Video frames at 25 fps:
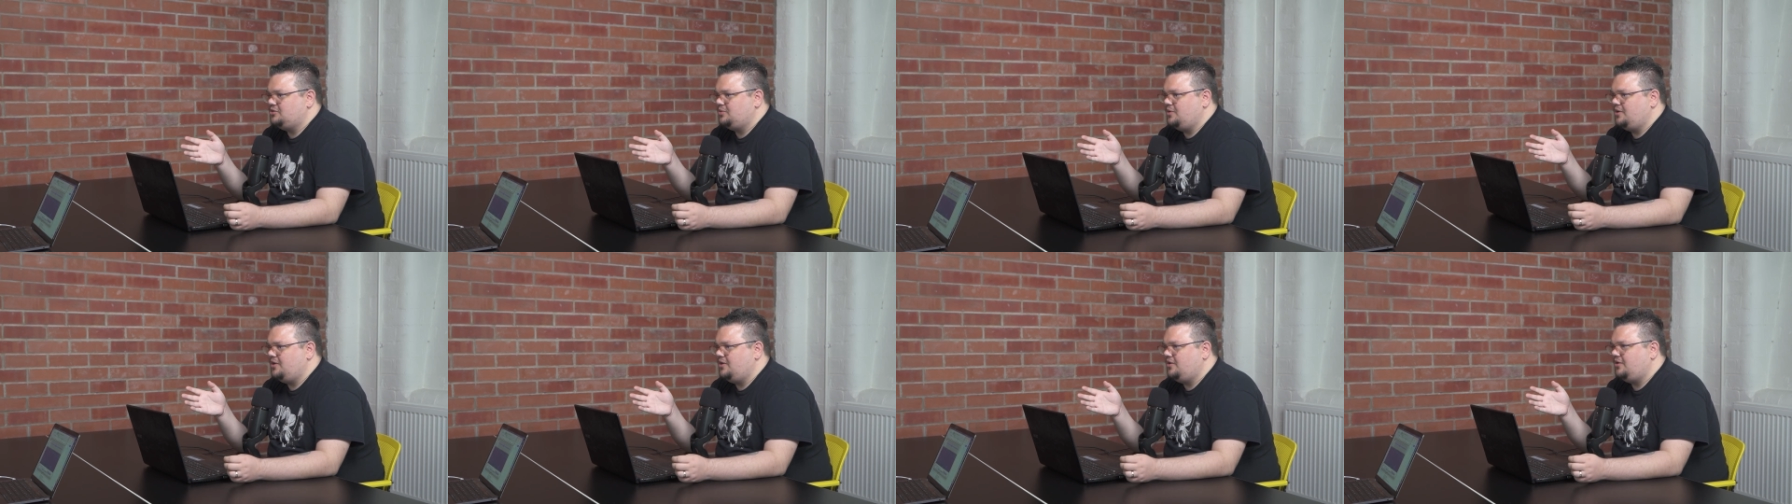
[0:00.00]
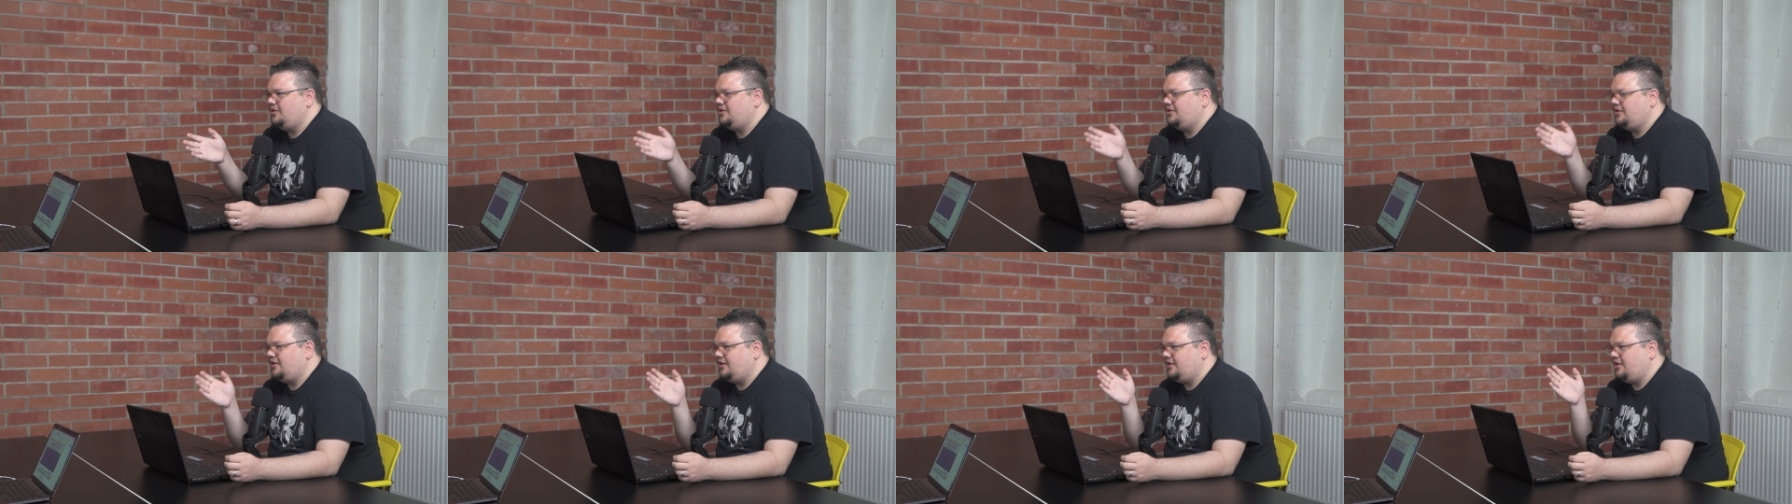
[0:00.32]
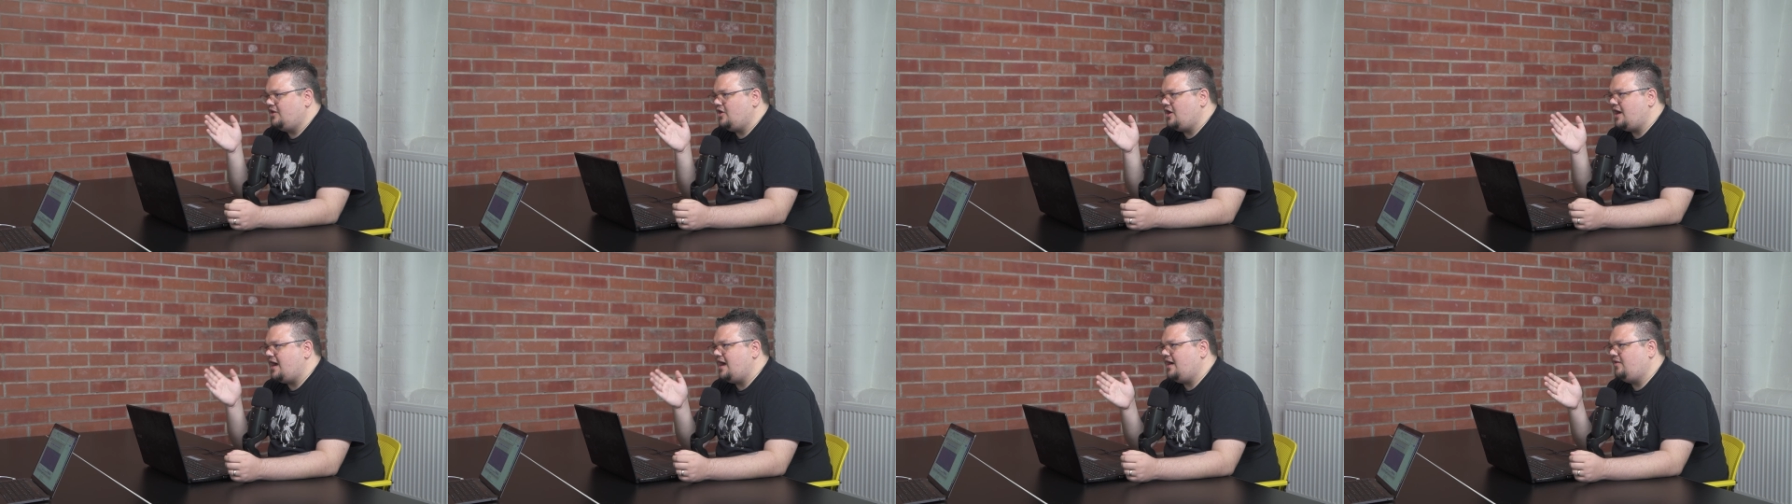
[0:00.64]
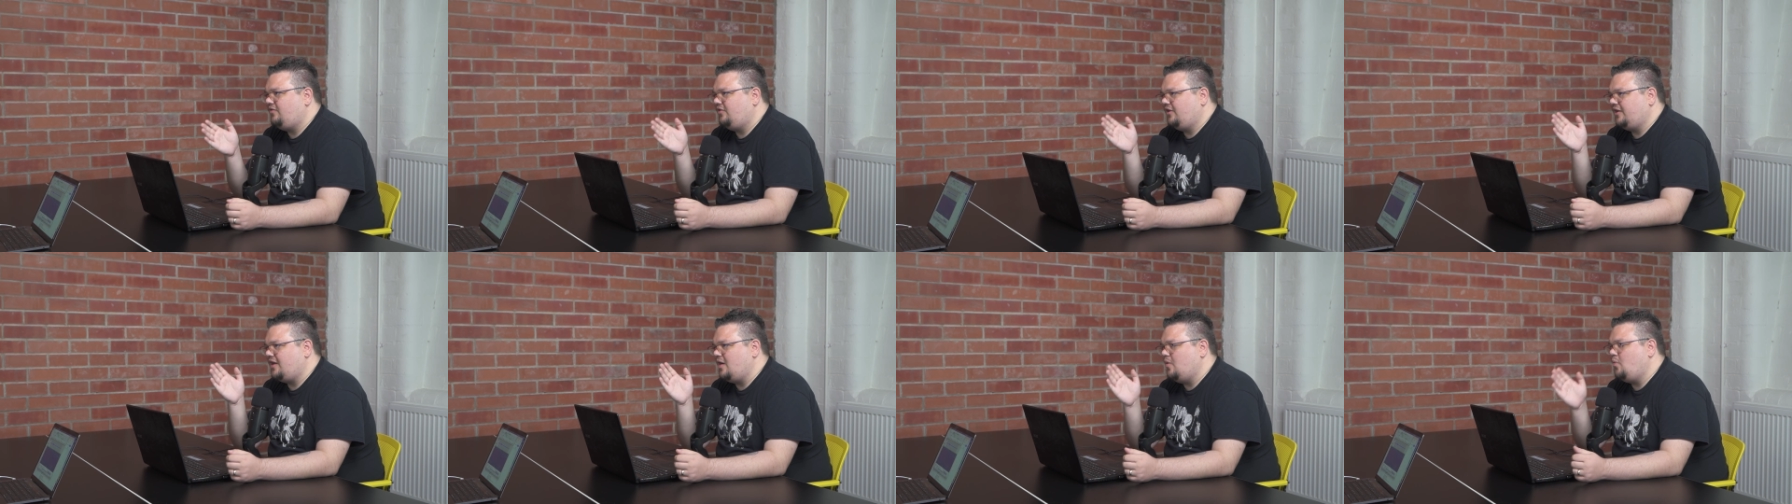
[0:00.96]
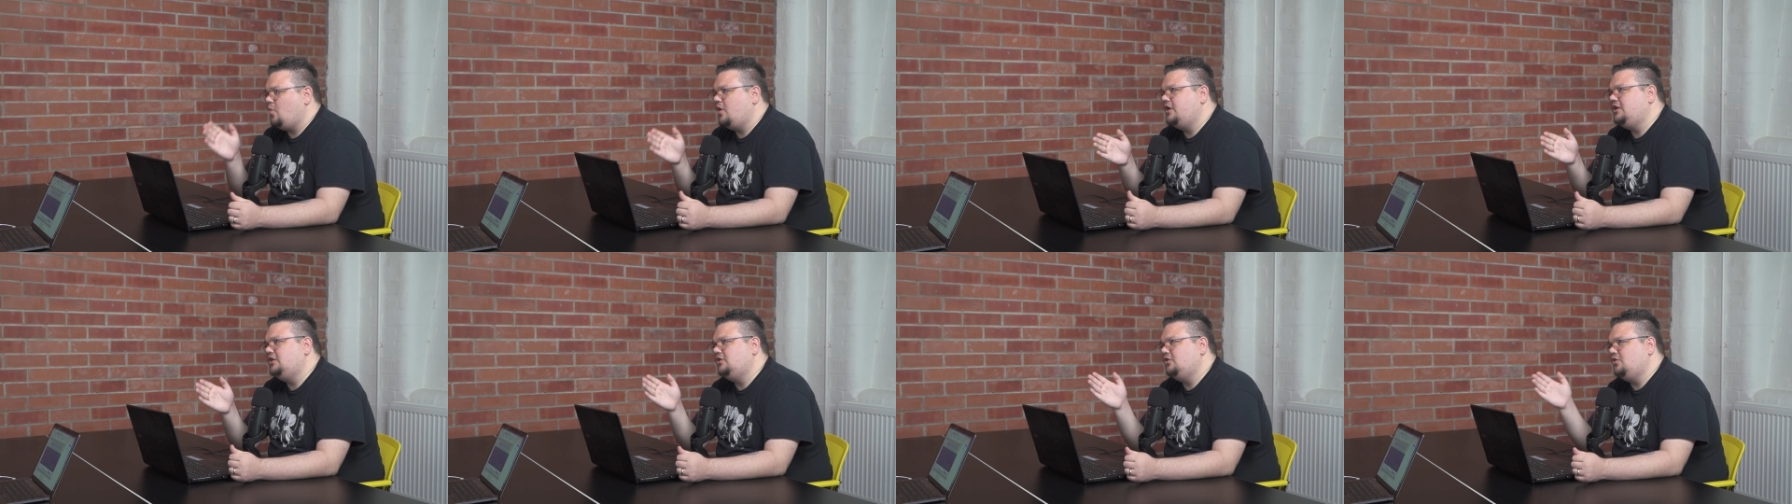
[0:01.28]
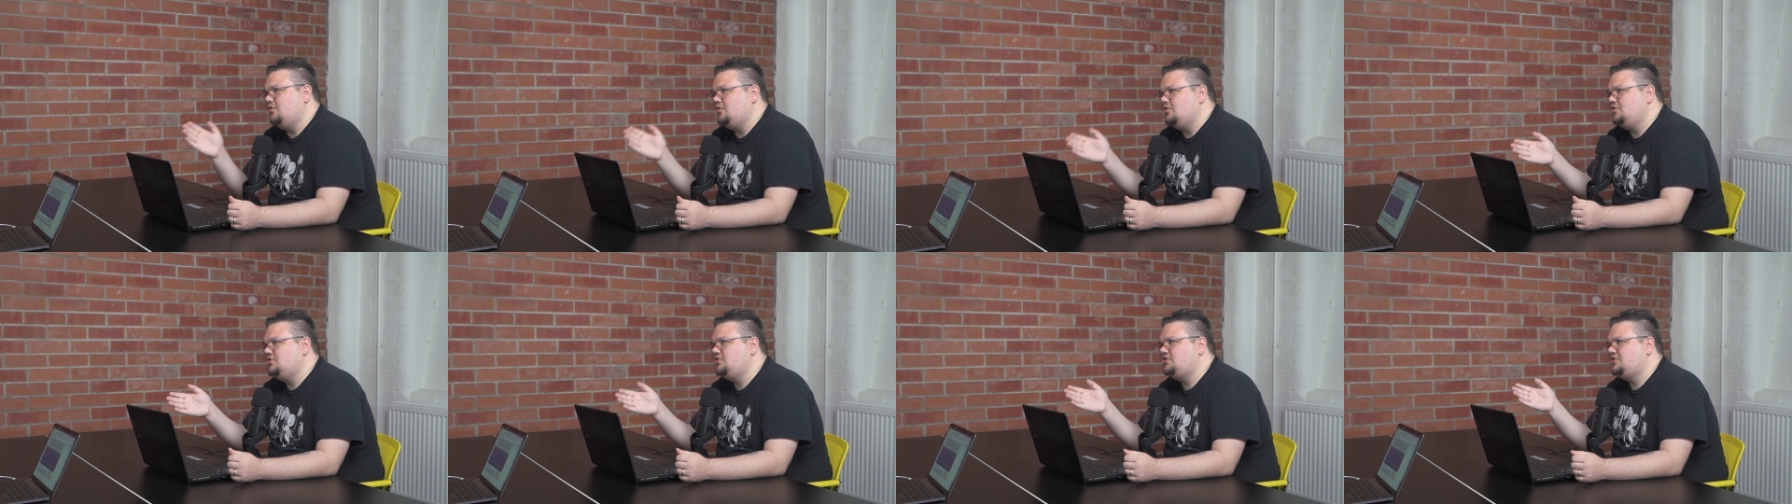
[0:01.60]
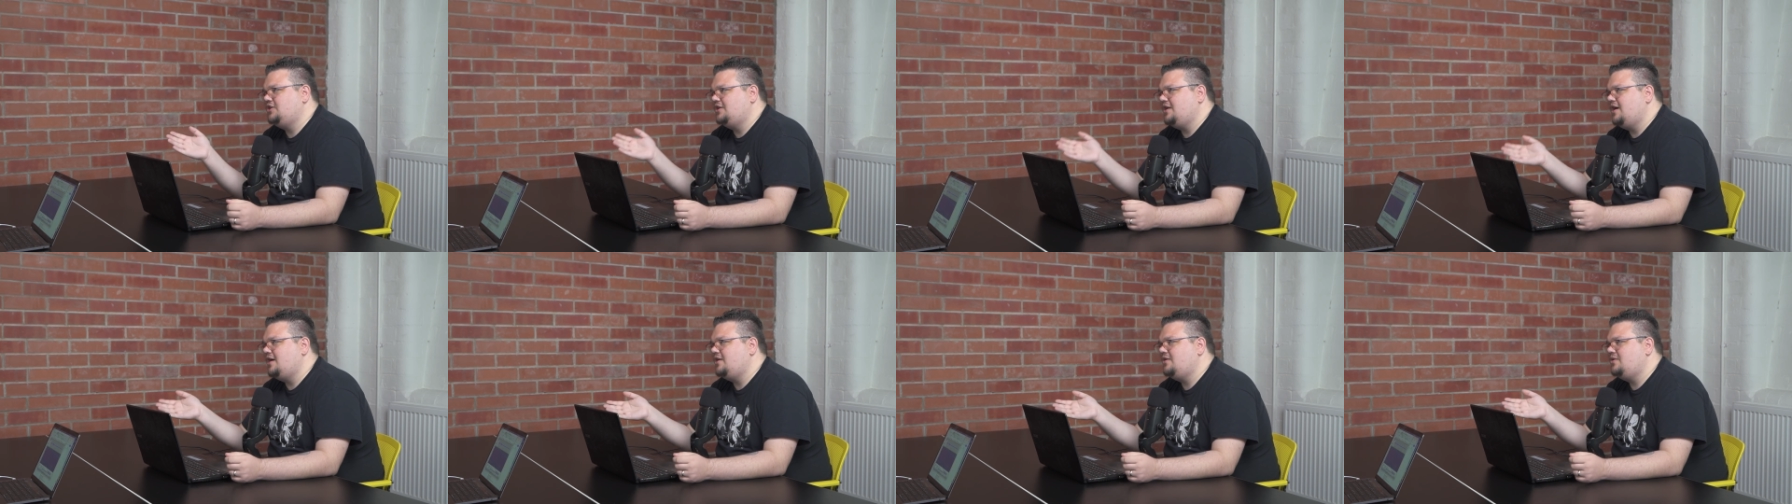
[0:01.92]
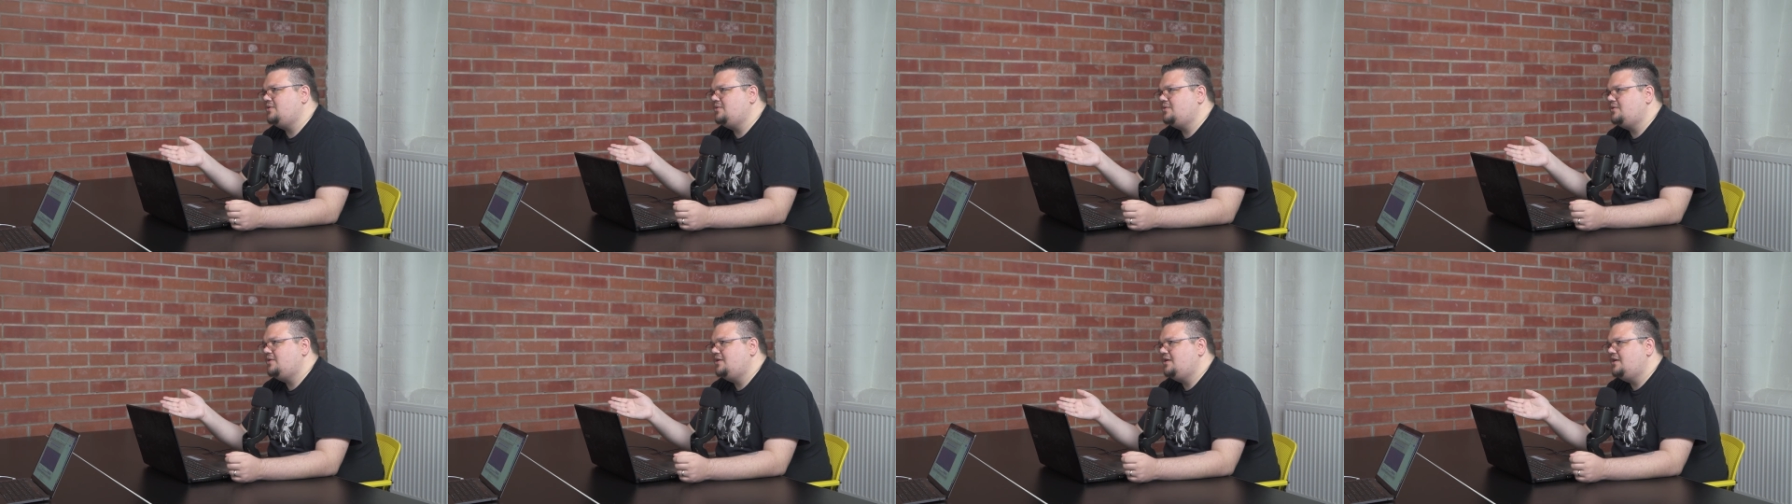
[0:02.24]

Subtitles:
well and not have like a win-lose scenario.